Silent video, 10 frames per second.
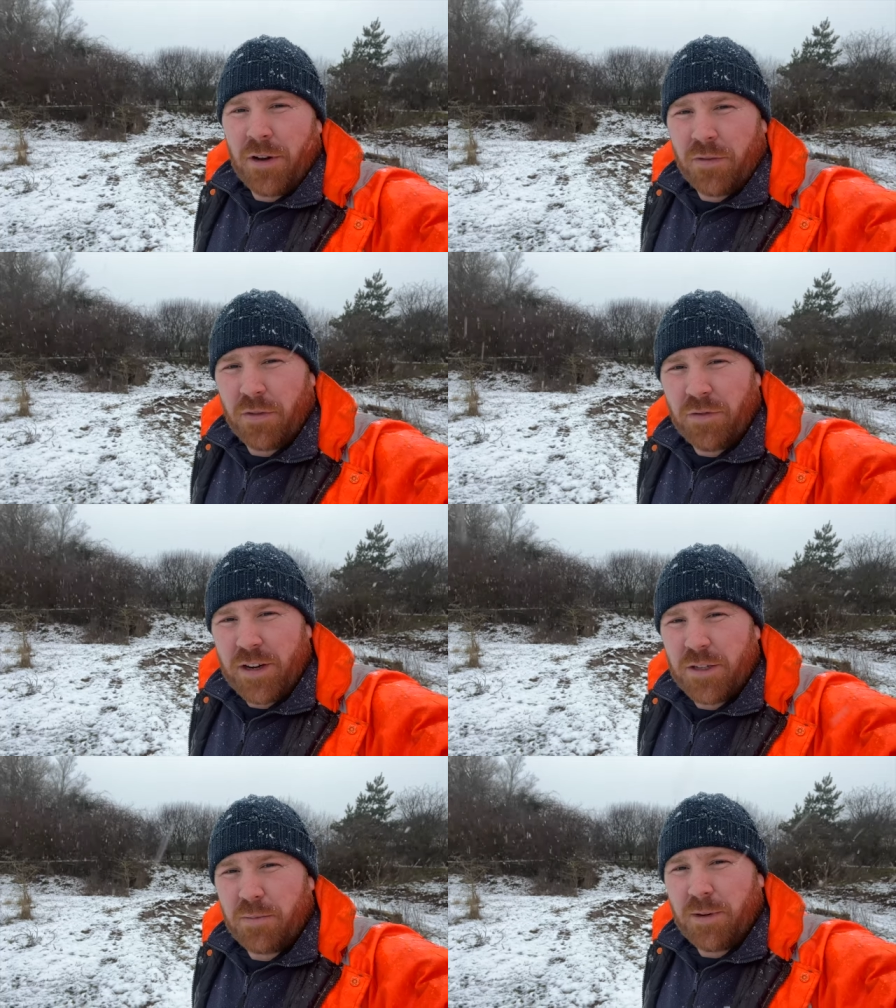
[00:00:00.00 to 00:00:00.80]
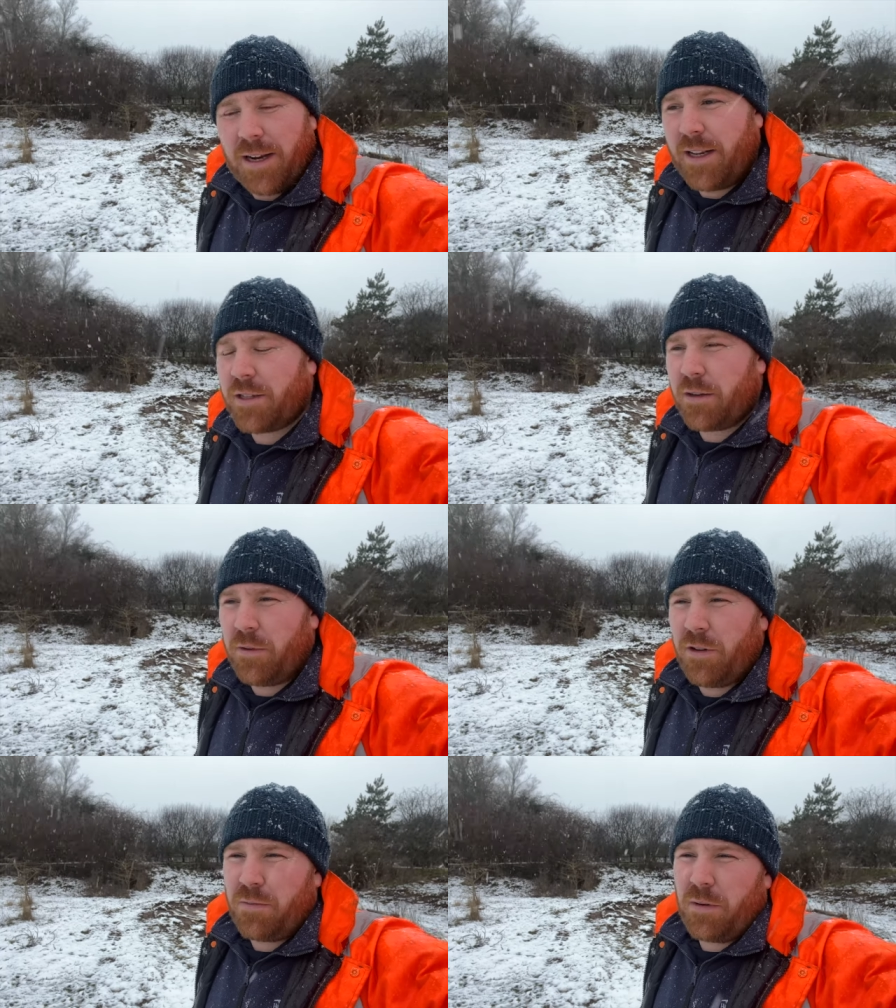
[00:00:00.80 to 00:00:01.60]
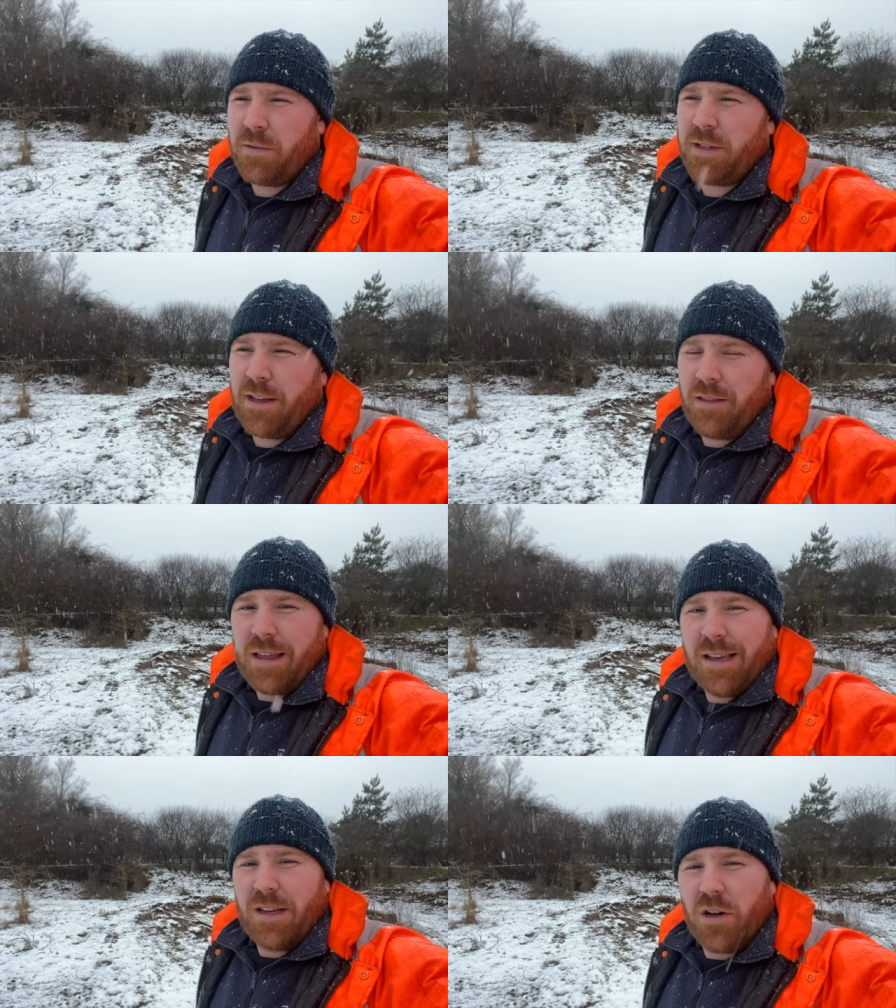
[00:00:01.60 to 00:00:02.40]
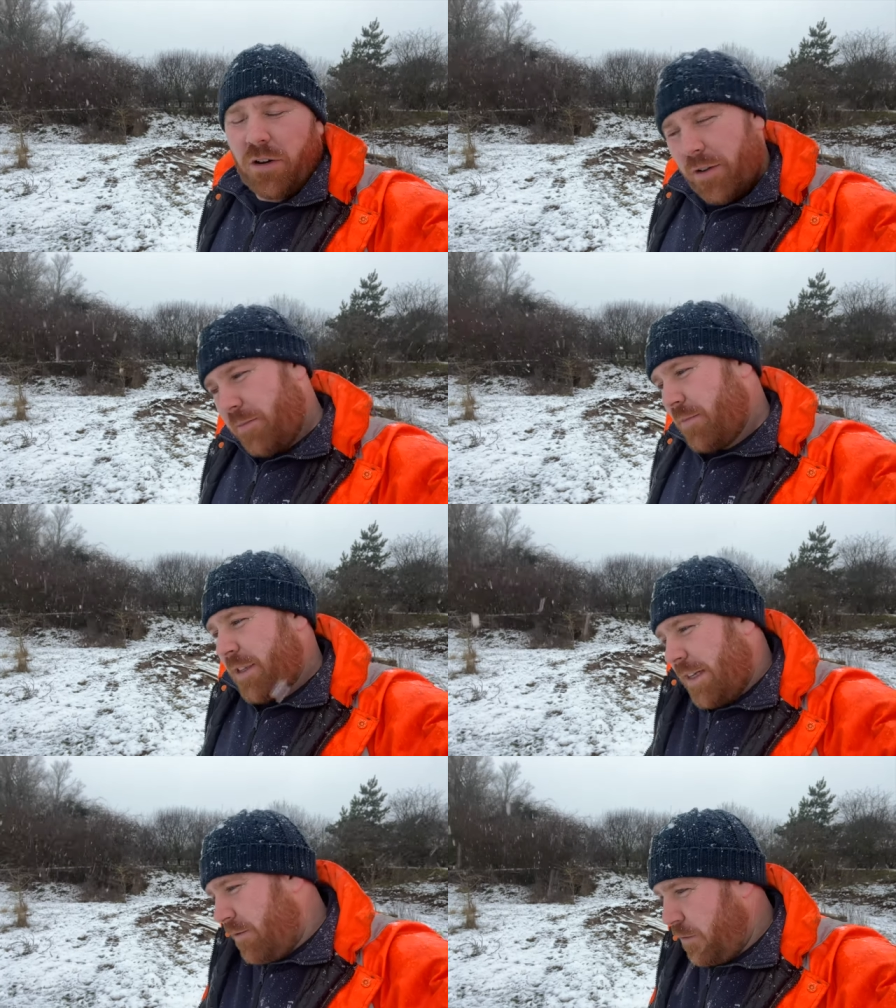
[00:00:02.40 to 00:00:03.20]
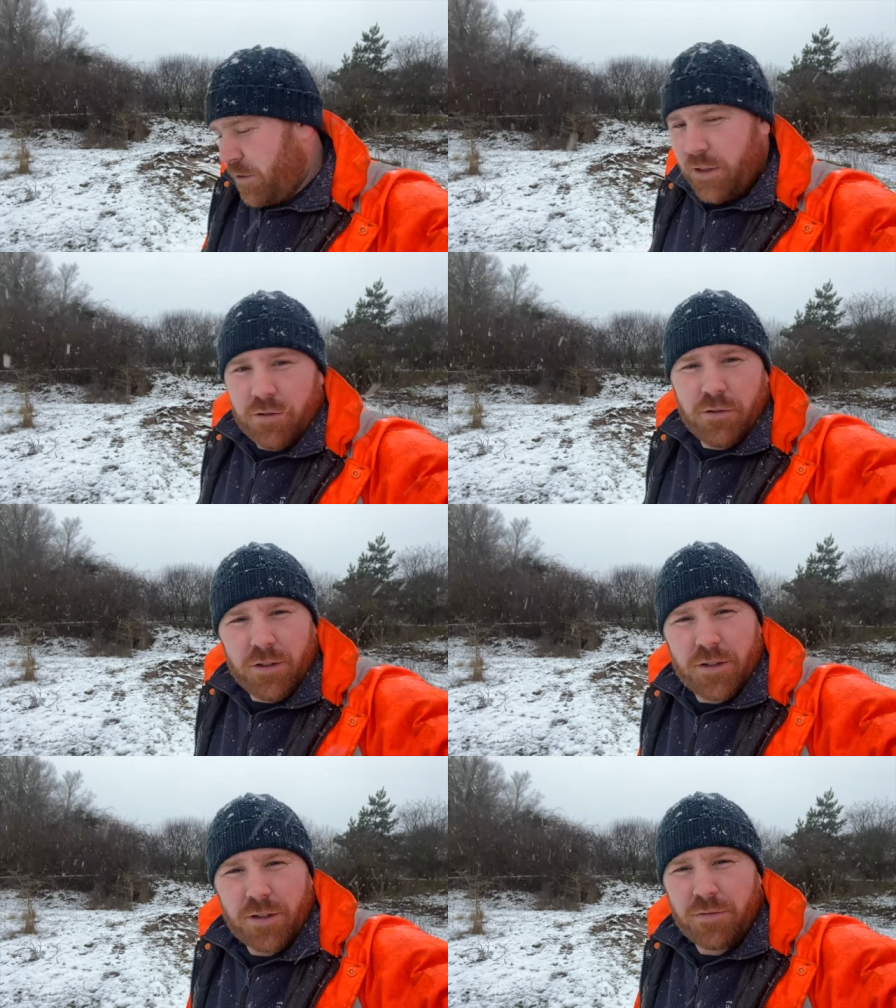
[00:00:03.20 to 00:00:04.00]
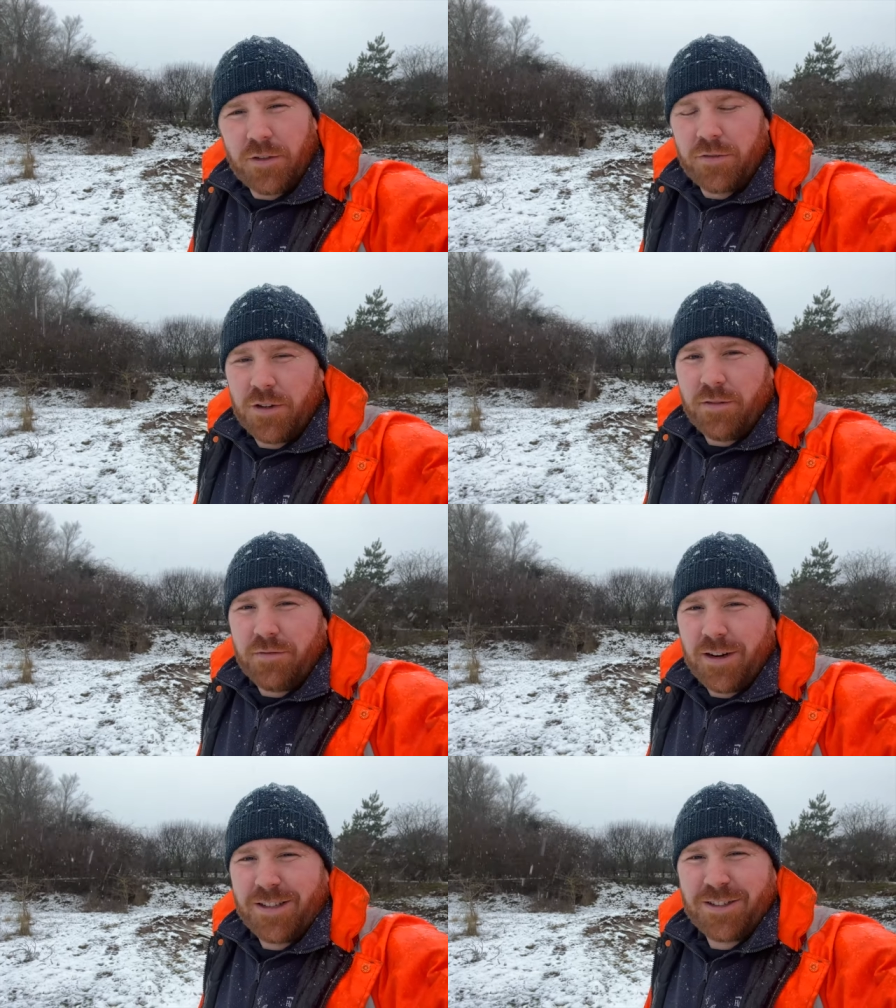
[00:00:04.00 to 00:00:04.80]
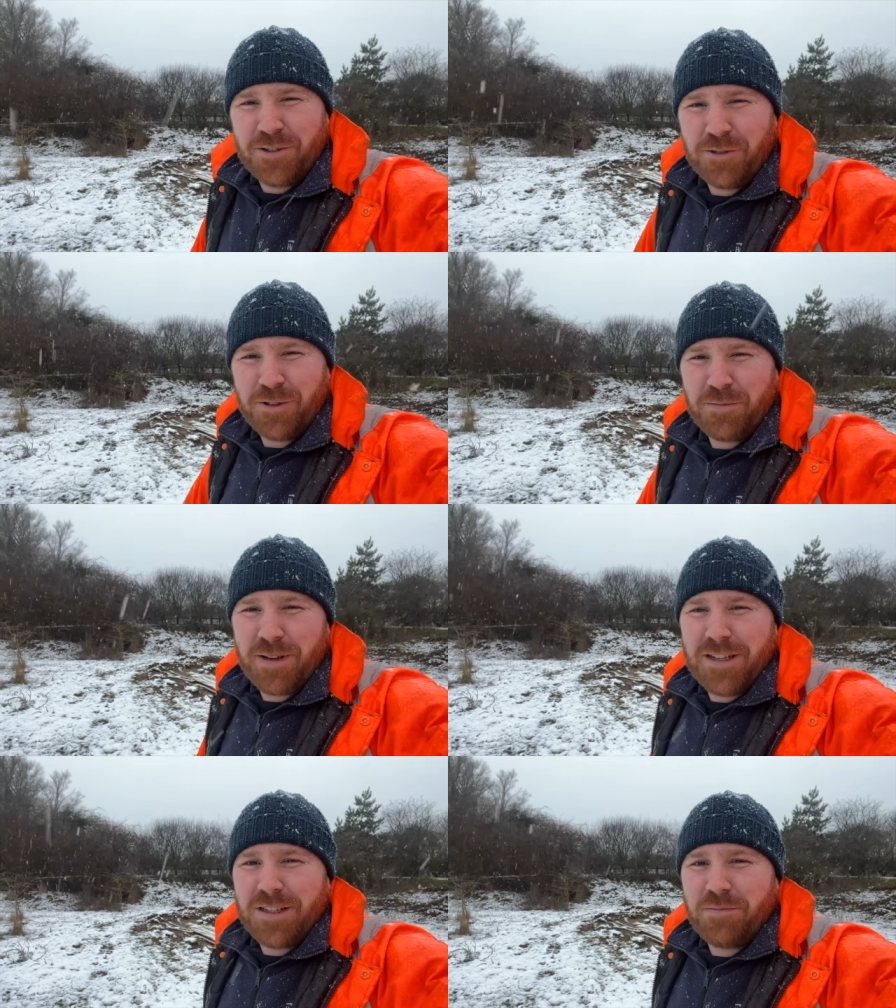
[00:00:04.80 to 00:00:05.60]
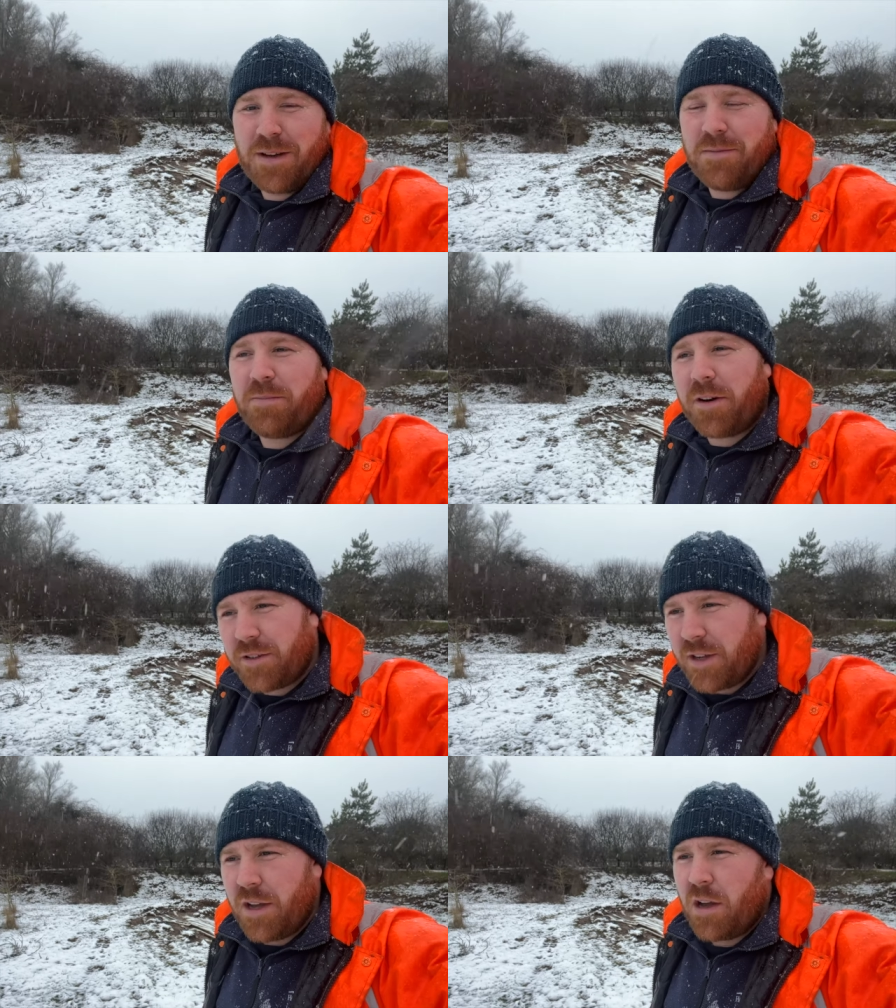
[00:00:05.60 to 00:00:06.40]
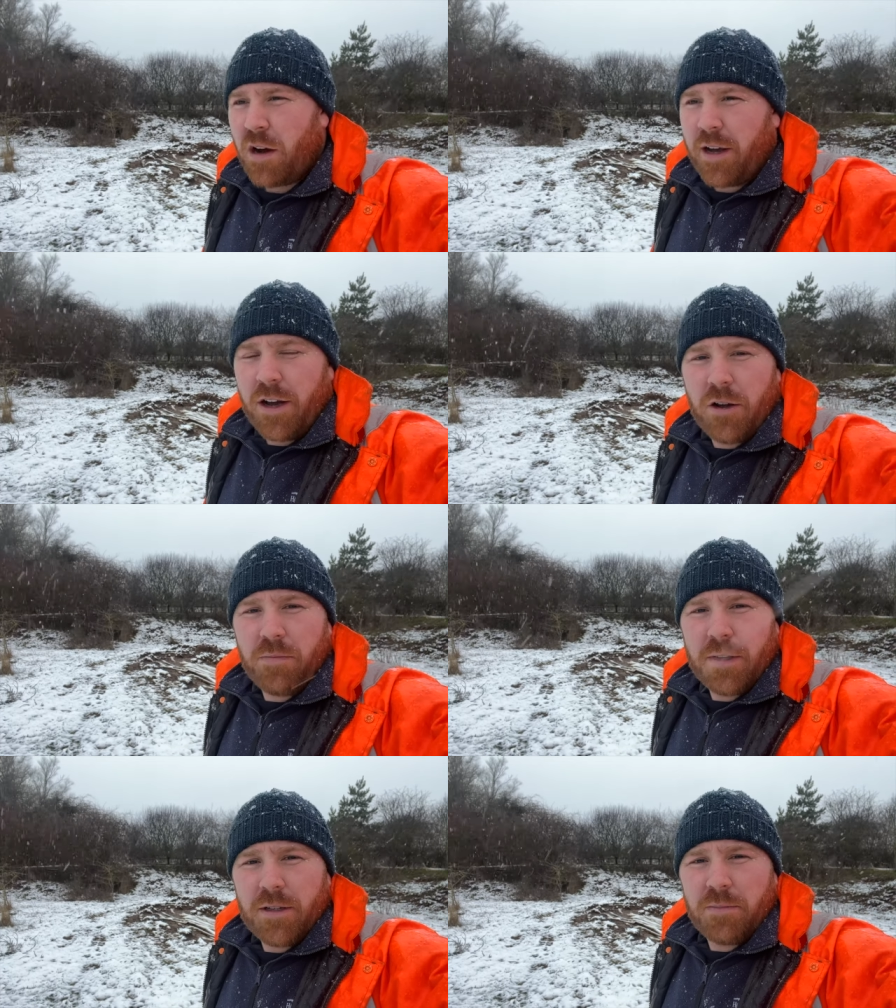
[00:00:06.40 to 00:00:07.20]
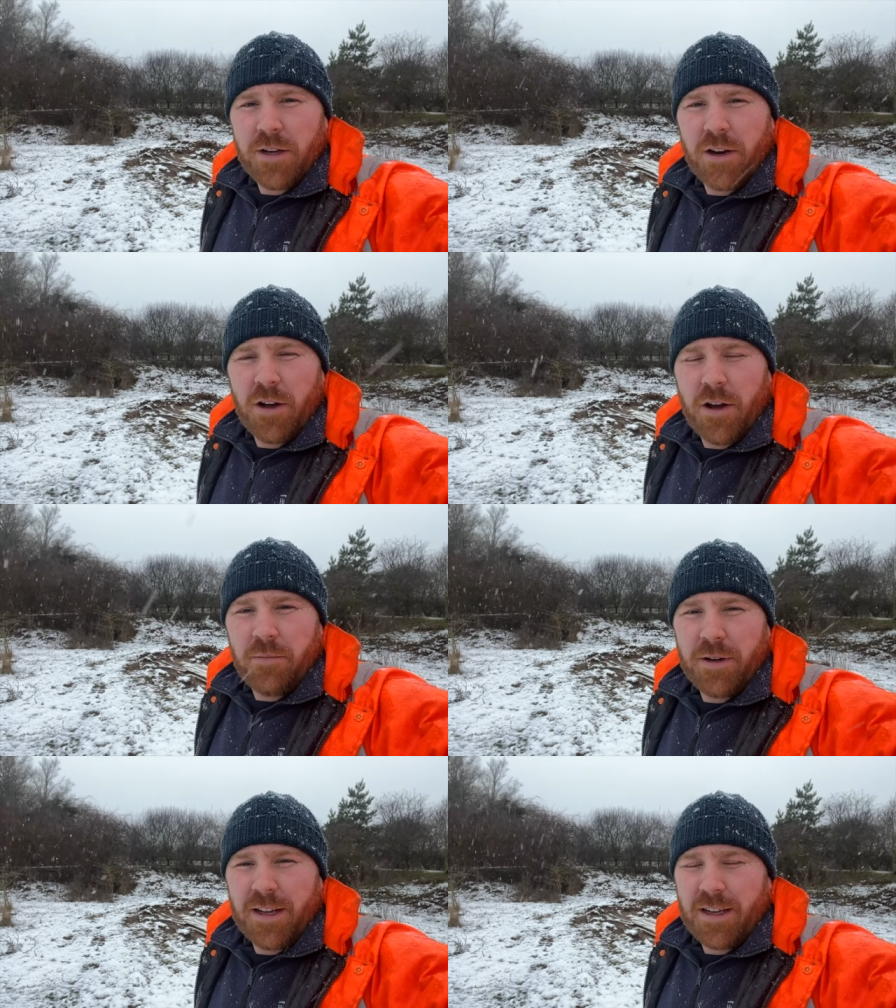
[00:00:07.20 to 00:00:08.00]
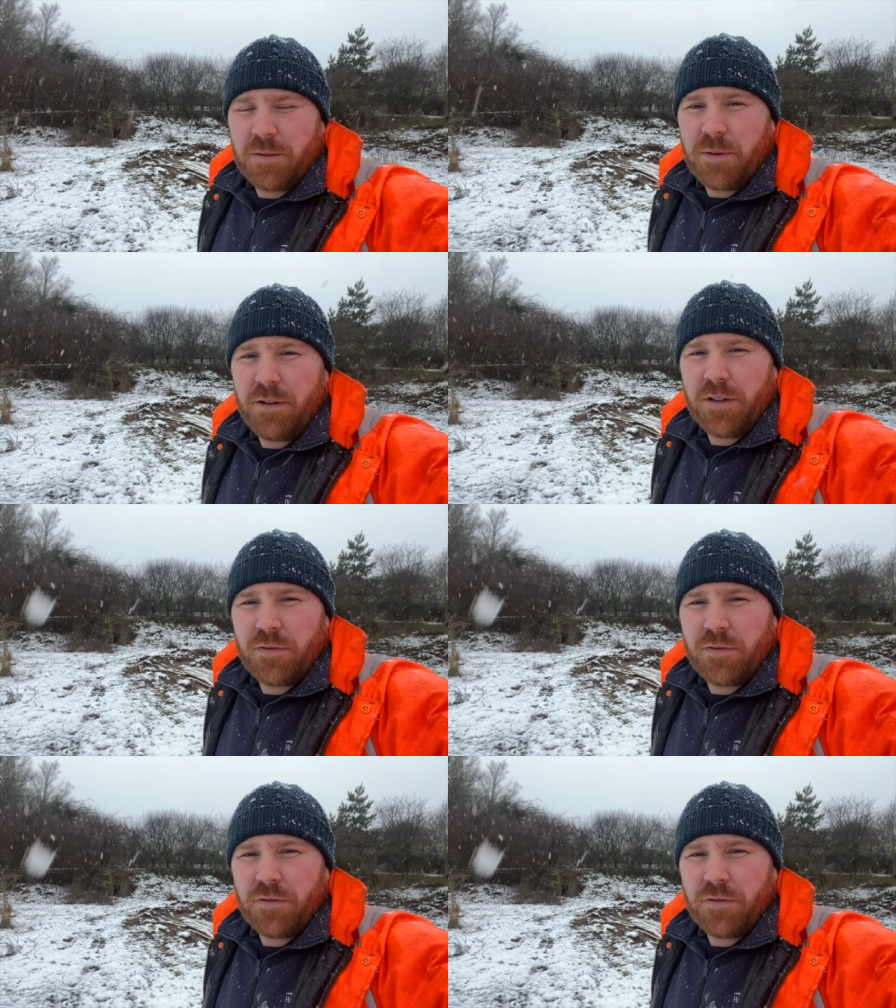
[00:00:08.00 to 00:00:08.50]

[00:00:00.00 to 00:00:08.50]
of the French playlist. Some of you are probably saying, thank God, I'm sick of watching all the stuff you've done in France, all the places you've been. But I hope it's been an eye-opening experience